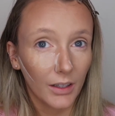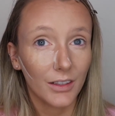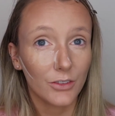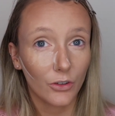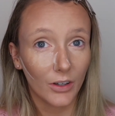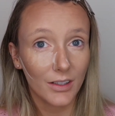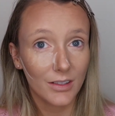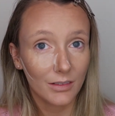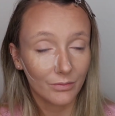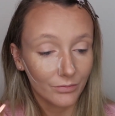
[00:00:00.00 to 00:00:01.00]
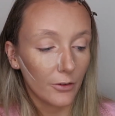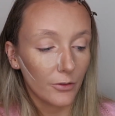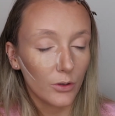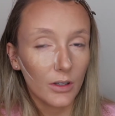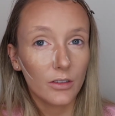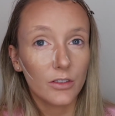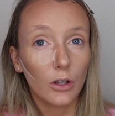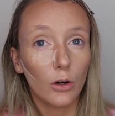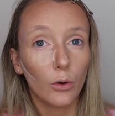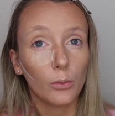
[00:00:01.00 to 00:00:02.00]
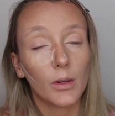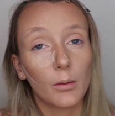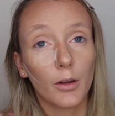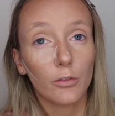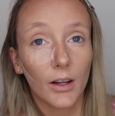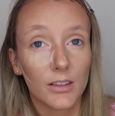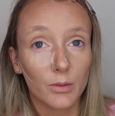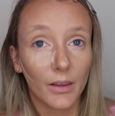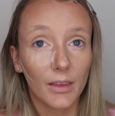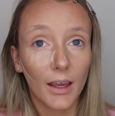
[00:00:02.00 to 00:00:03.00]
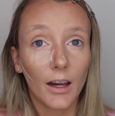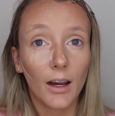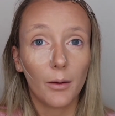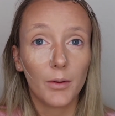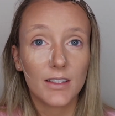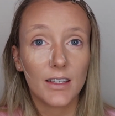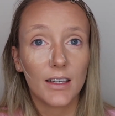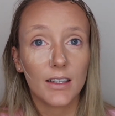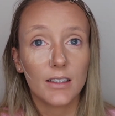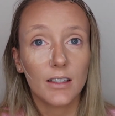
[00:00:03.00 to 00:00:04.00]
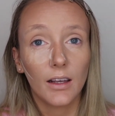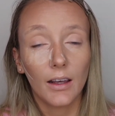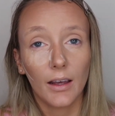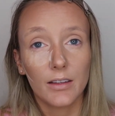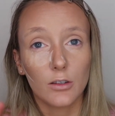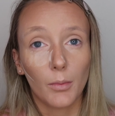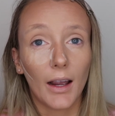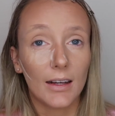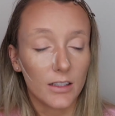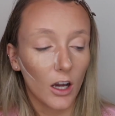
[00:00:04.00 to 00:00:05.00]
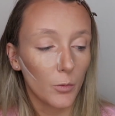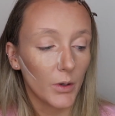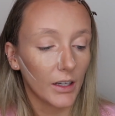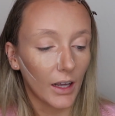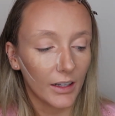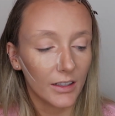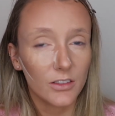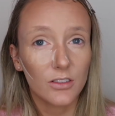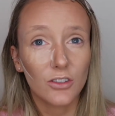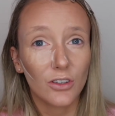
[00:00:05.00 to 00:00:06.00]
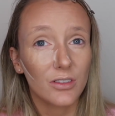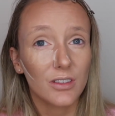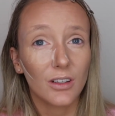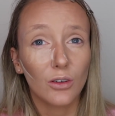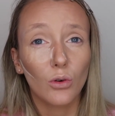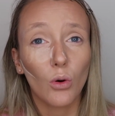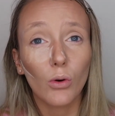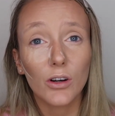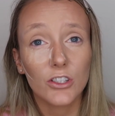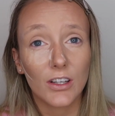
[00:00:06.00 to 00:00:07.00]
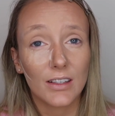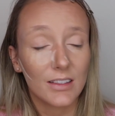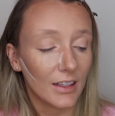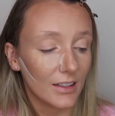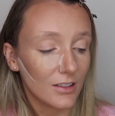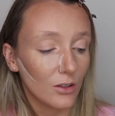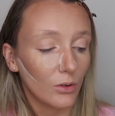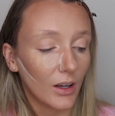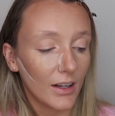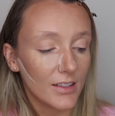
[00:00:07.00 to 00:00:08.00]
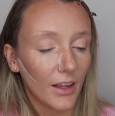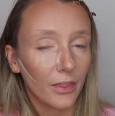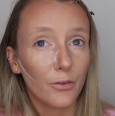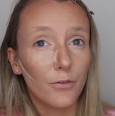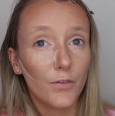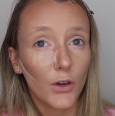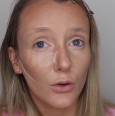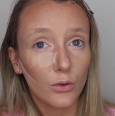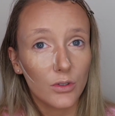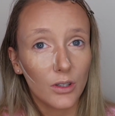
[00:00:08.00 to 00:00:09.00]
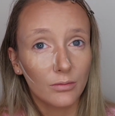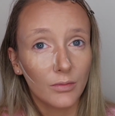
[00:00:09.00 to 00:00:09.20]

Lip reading: is Greece. A few years ago, me and my friends went there and we did some island hopping, and it's just gorgeous. It's so nice and the food